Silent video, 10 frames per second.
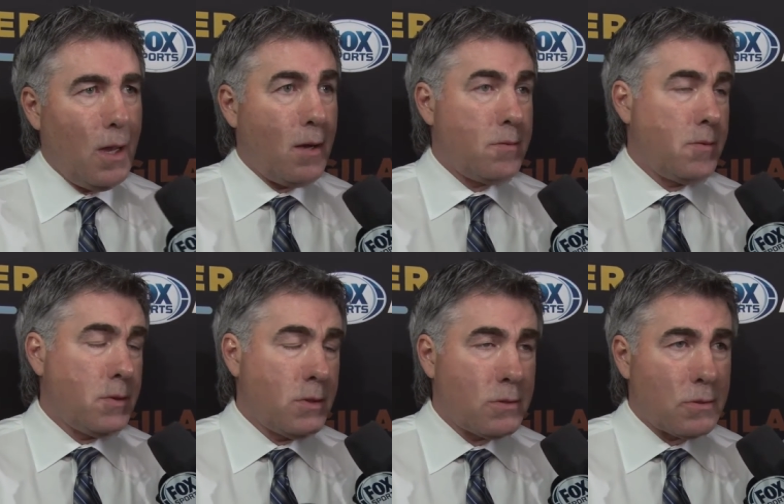Yeah, I
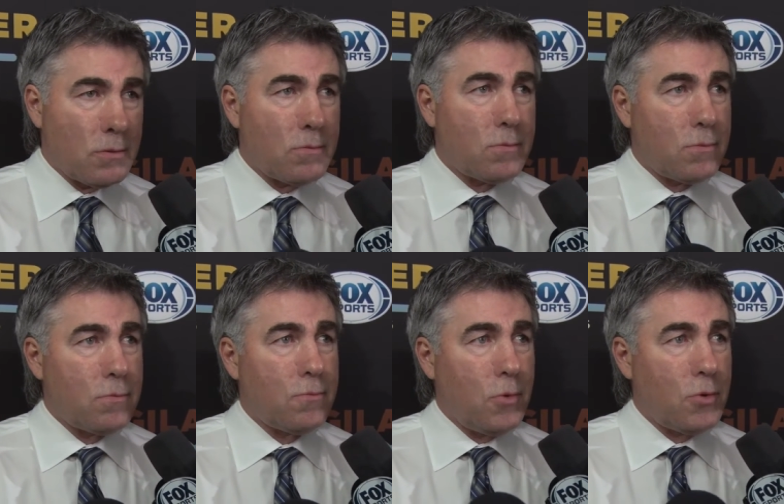mean, just
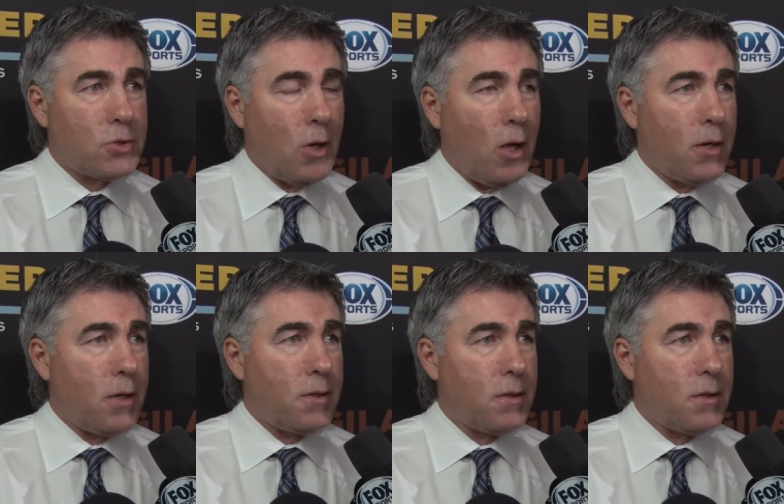we were solid in it.